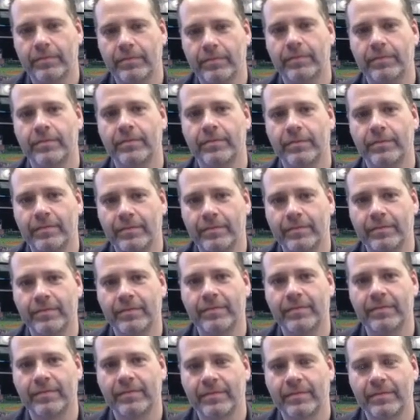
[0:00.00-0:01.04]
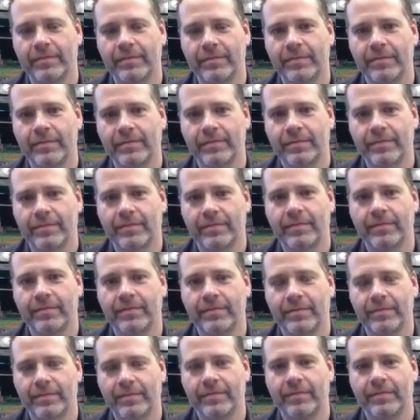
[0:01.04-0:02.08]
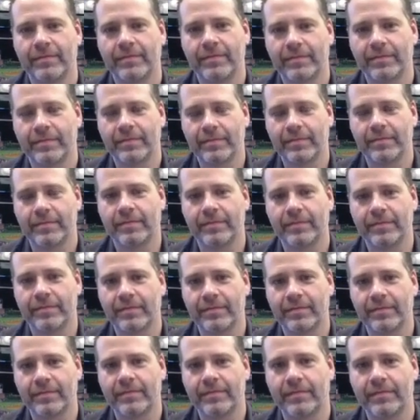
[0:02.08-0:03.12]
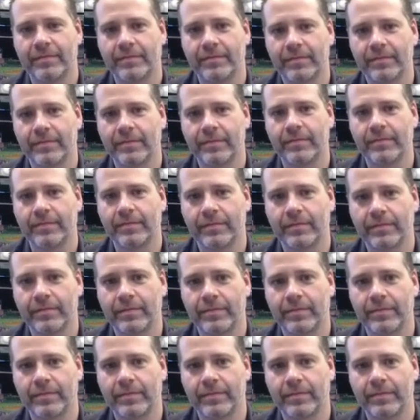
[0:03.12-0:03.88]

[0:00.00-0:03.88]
This person isn't speaking.